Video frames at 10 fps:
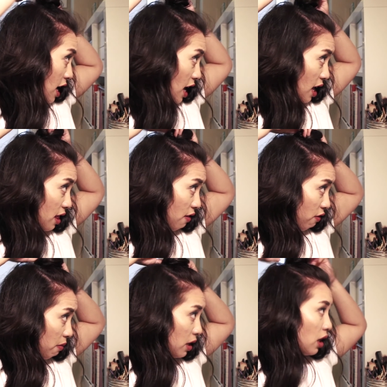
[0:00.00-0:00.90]
And then
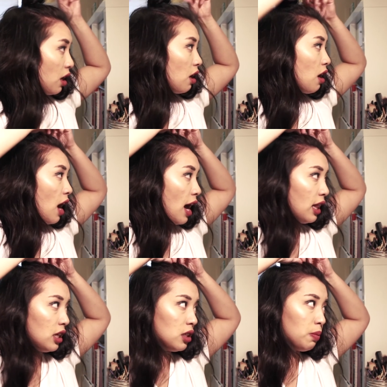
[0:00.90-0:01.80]
from here, I
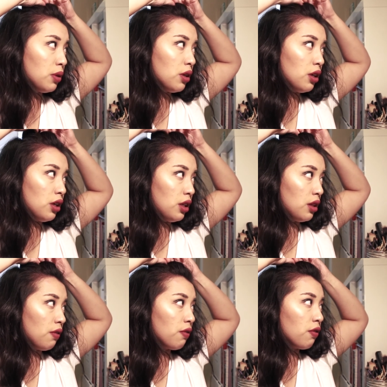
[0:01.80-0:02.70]
like to pull
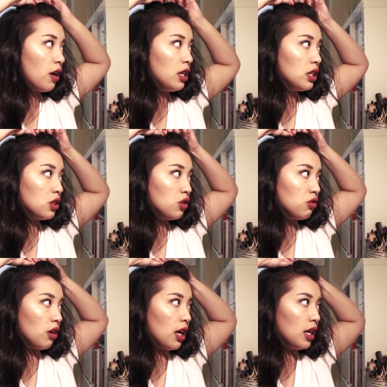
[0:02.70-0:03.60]
the front
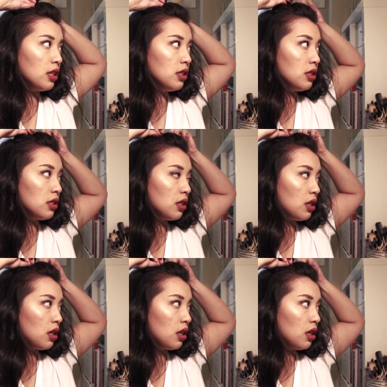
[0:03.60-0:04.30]
strands